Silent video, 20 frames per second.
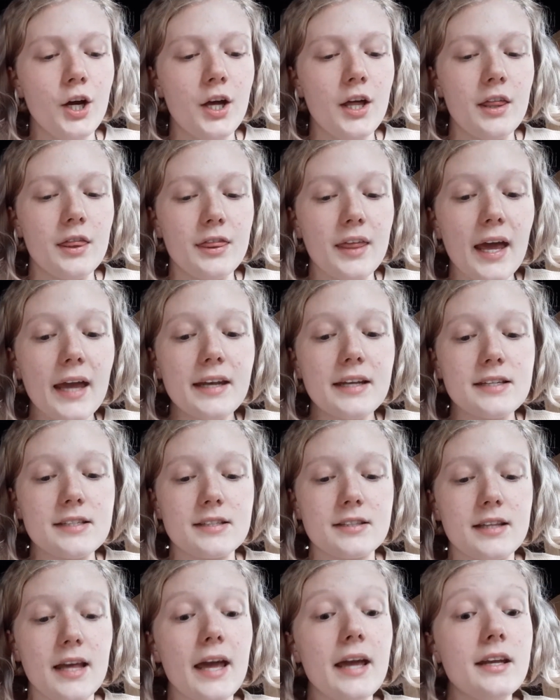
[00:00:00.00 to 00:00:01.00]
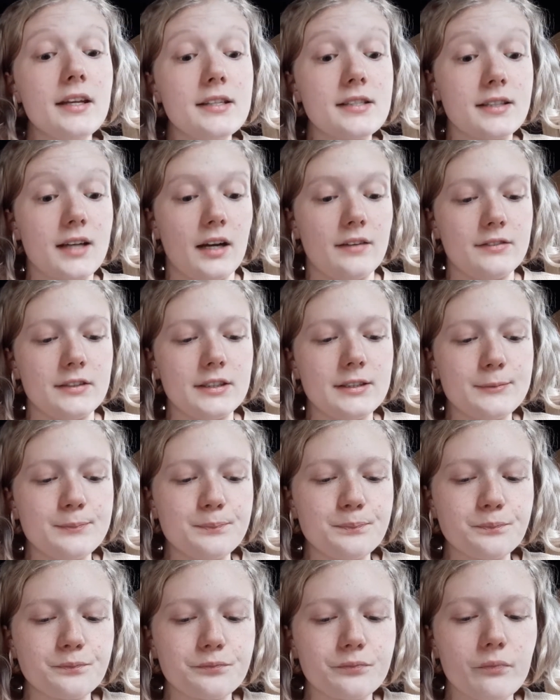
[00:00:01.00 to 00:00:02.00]
They discovered
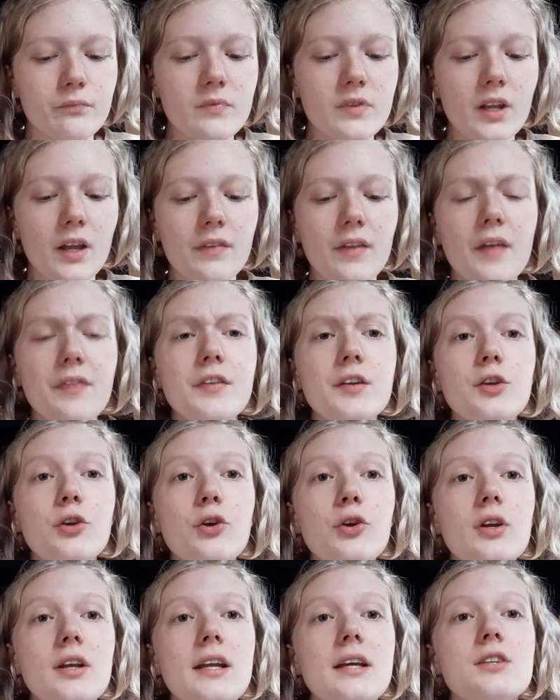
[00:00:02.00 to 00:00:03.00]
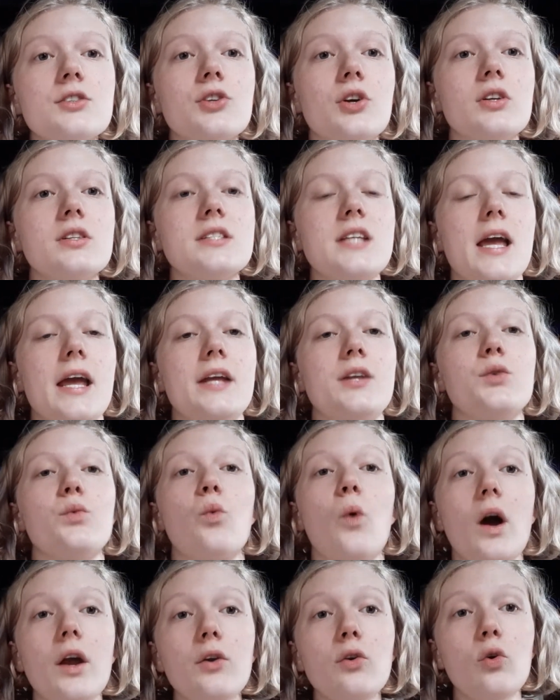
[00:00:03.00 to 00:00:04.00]
that the nucleus contained
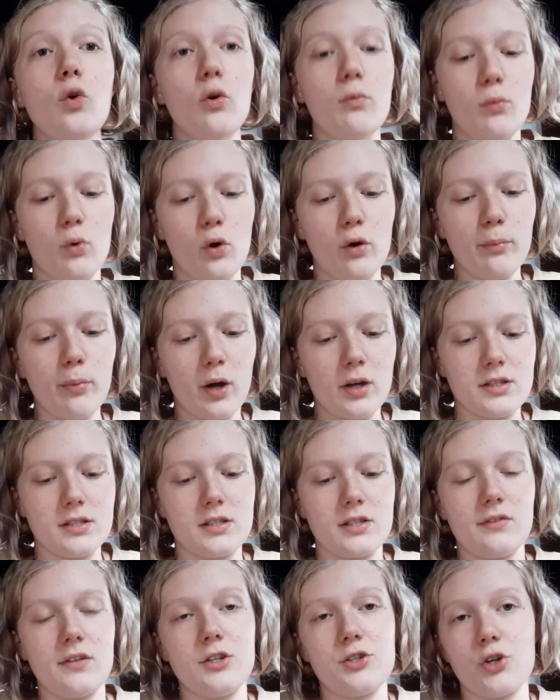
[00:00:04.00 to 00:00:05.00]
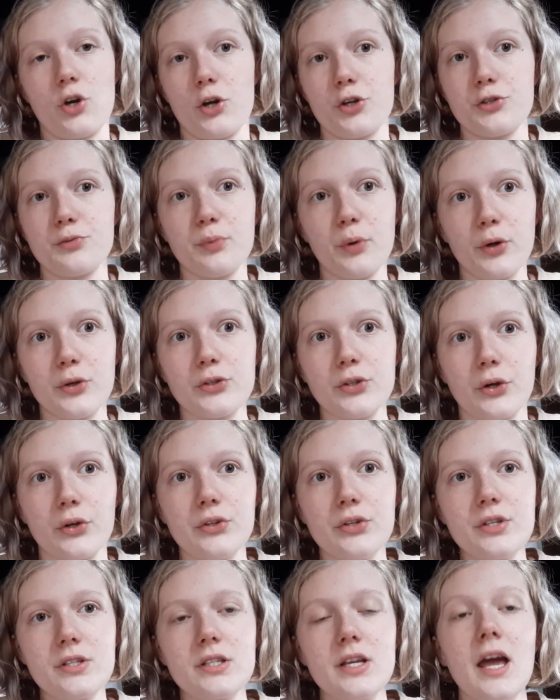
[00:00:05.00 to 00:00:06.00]
one or more positively charged
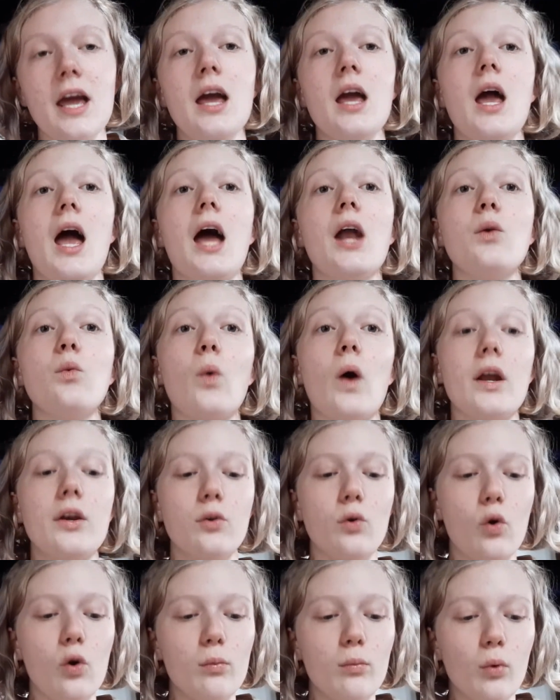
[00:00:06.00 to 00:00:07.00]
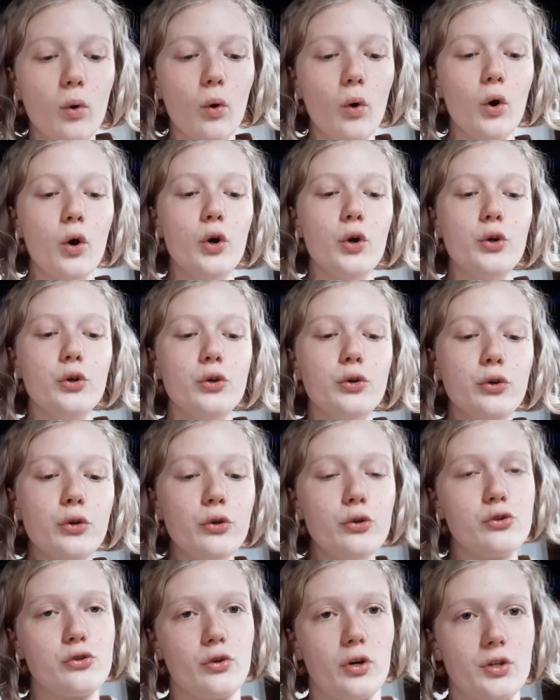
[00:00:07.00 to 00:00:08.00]
protons and one or more
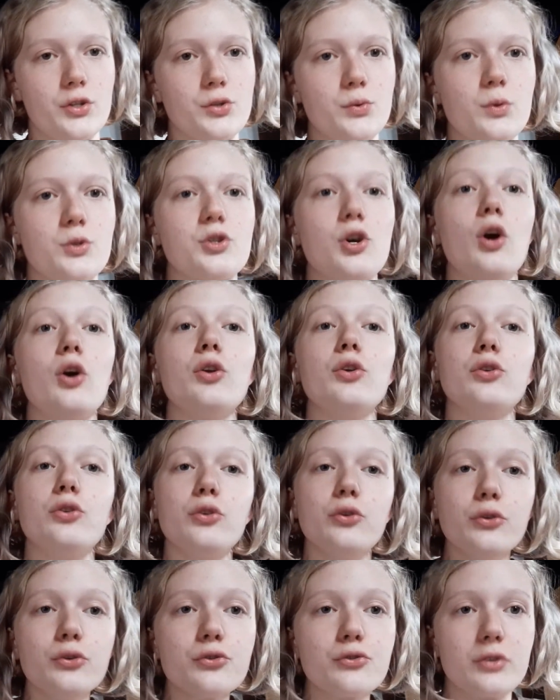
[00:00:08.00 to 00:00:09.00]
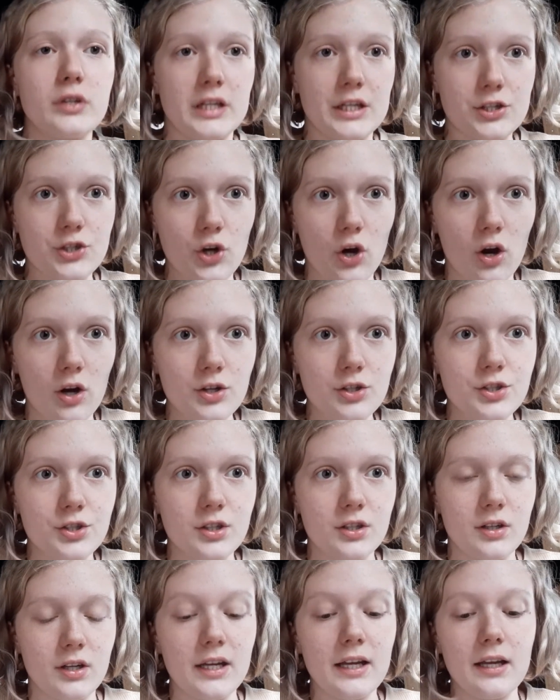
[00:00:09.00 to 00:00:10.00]
neutrons, which are neutrally charged
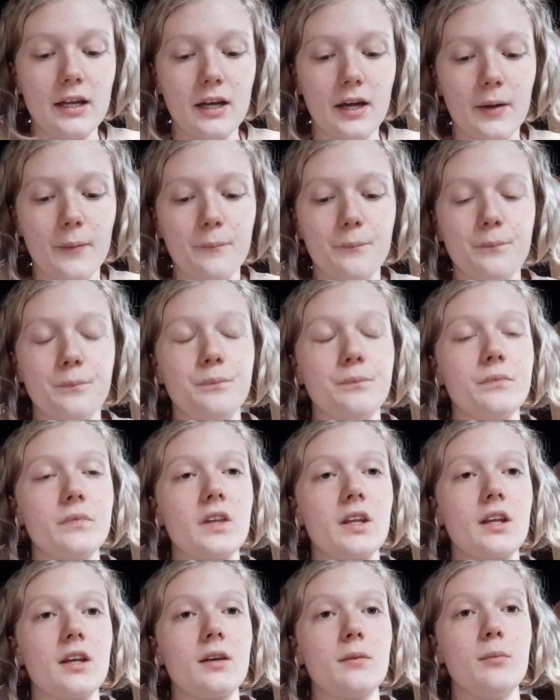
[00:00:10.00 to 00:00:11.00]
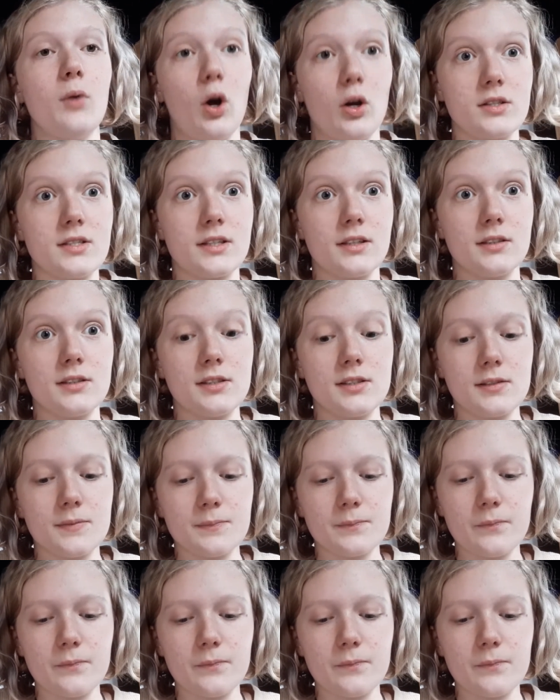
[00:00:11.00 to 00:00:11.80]
particles.